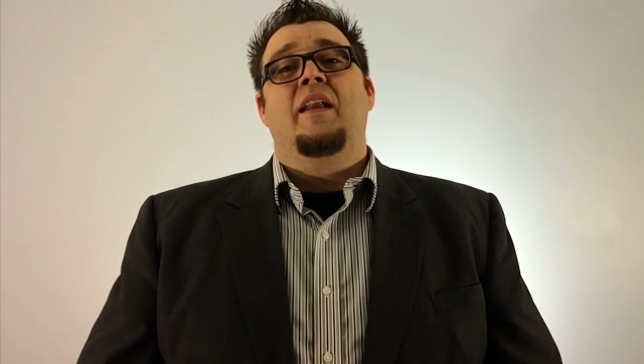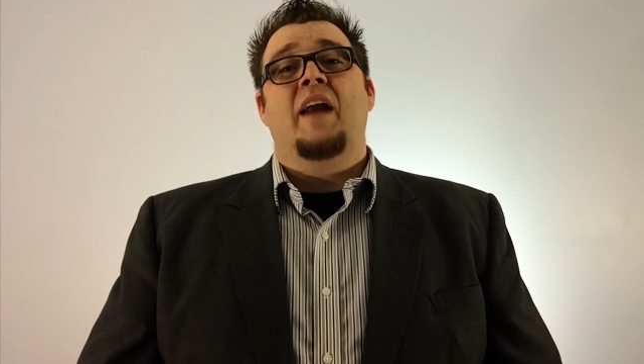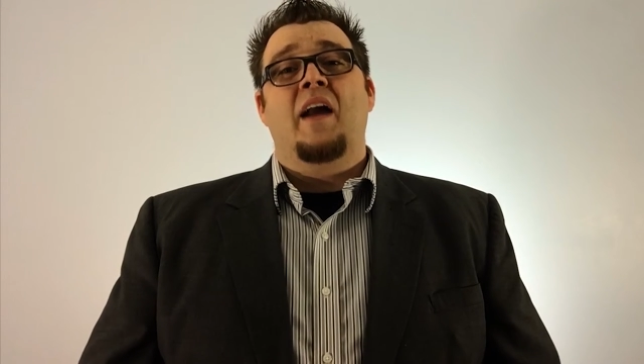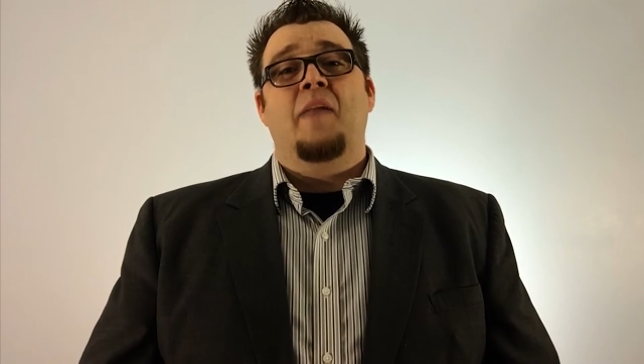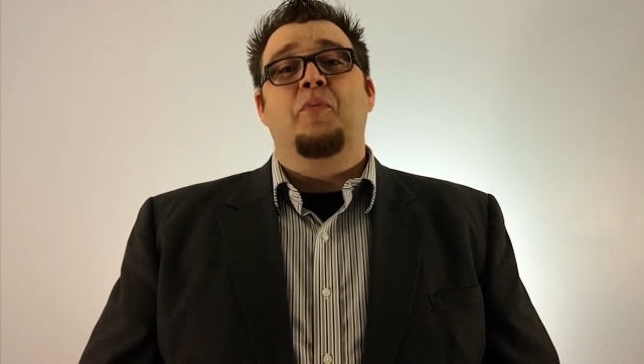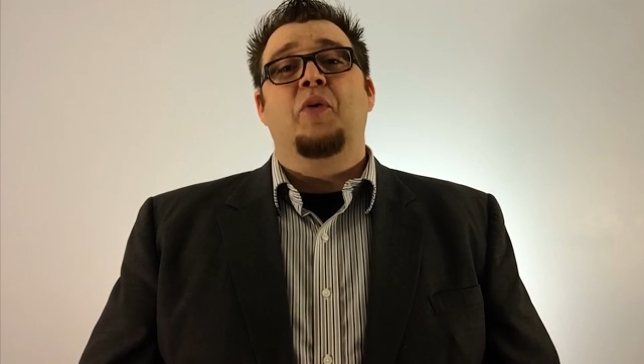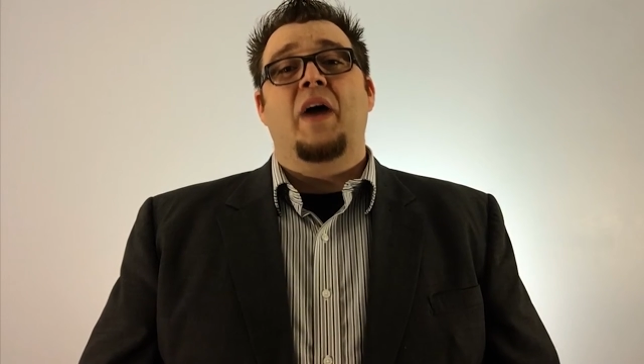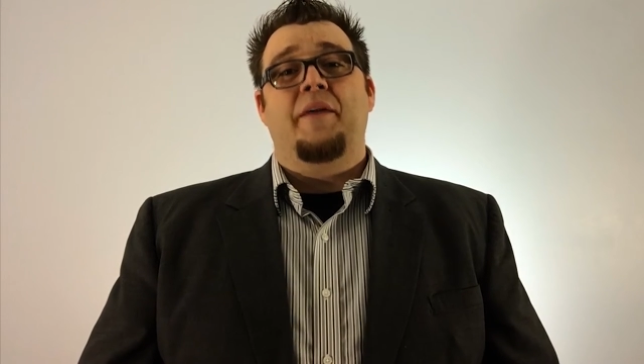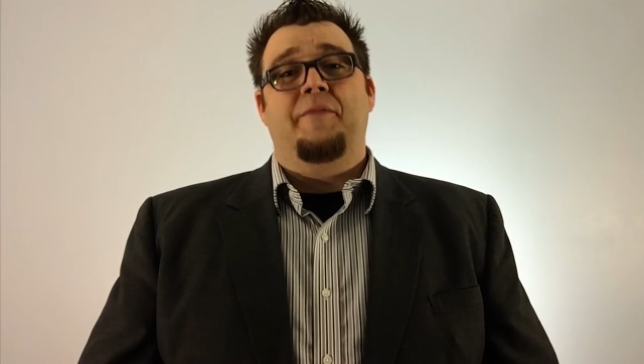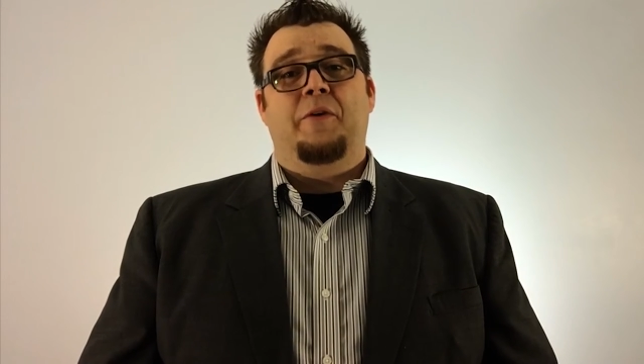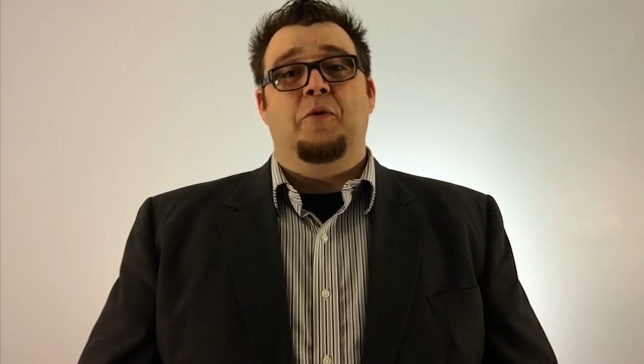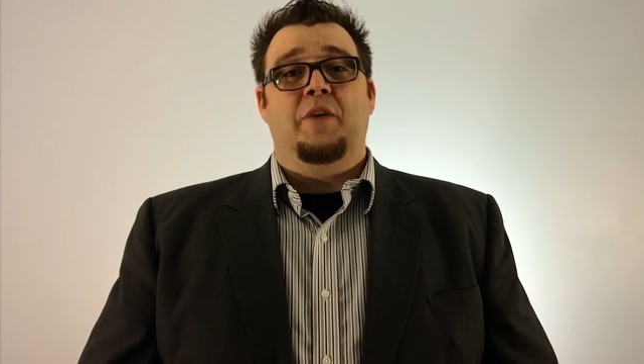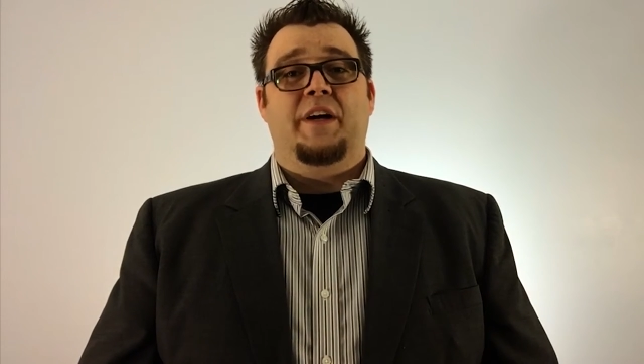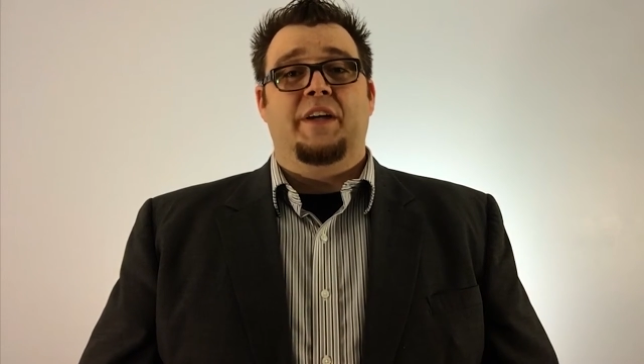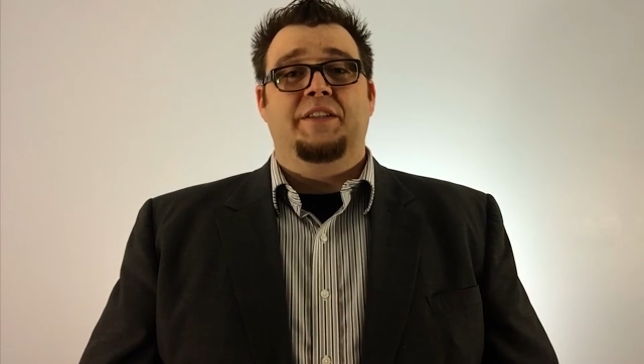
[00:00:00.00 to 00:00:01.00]

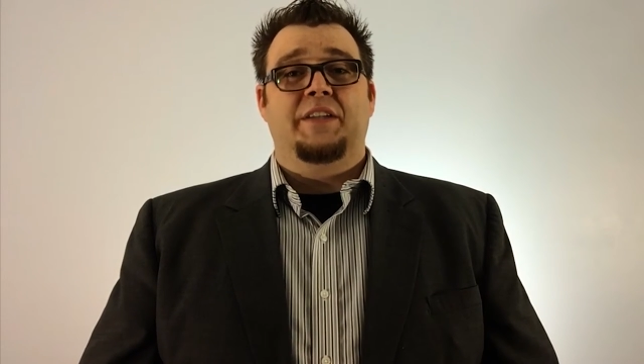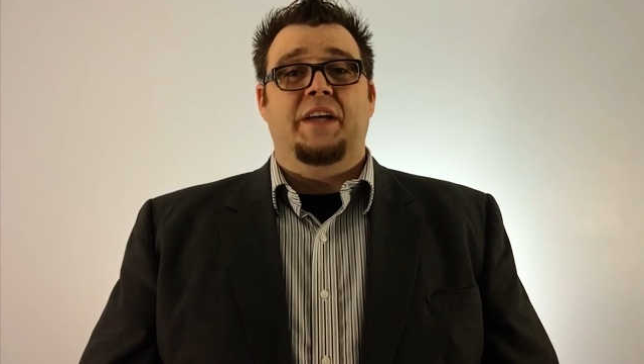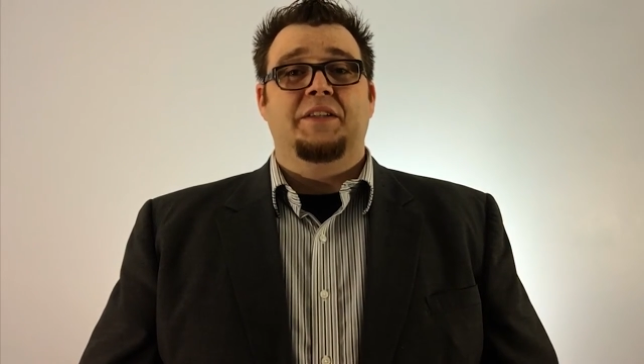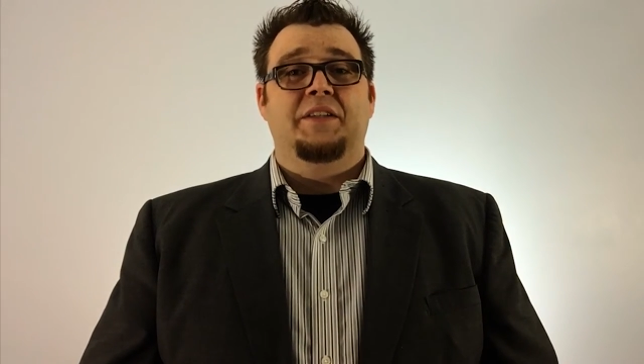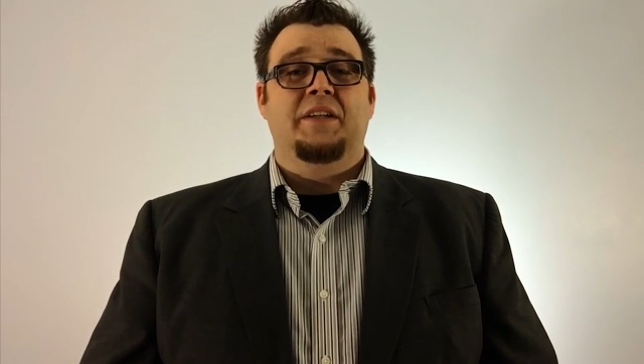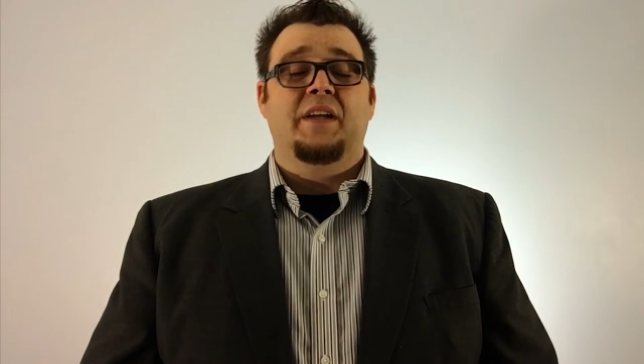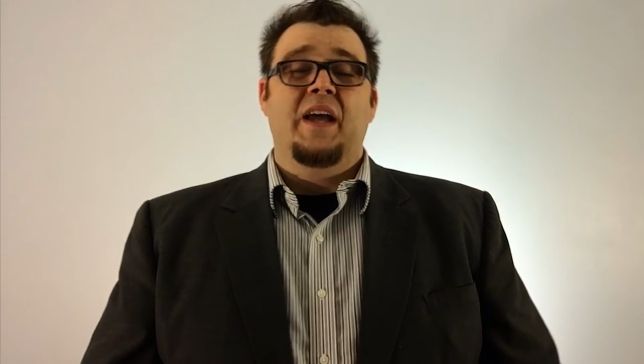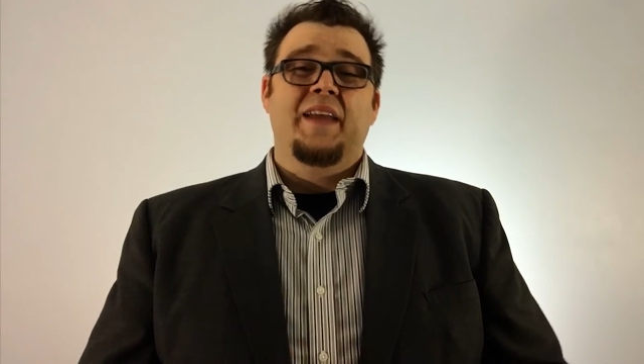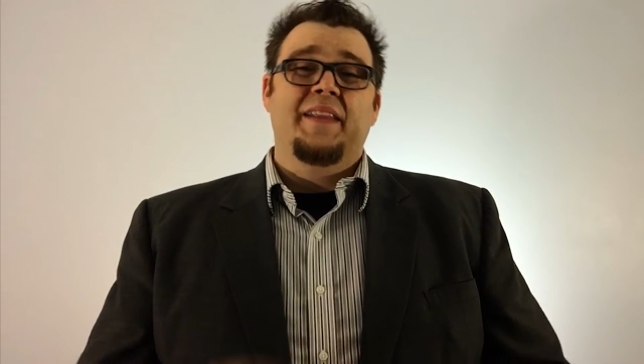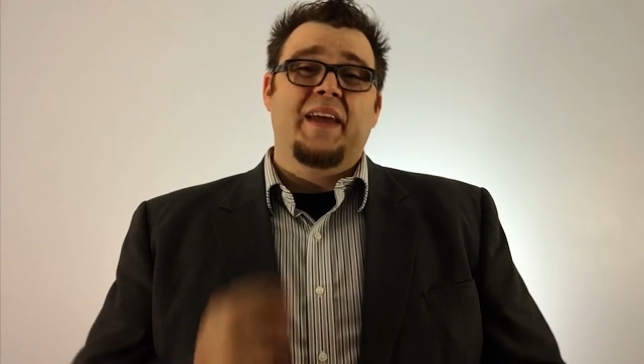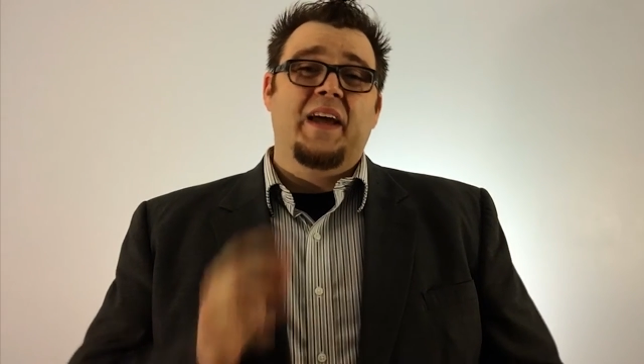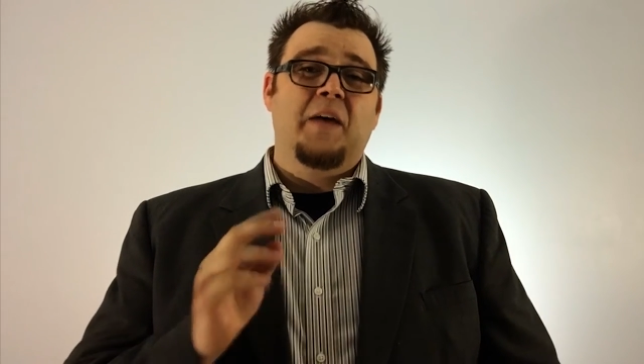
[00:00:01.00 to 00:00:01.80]
nonprofit organization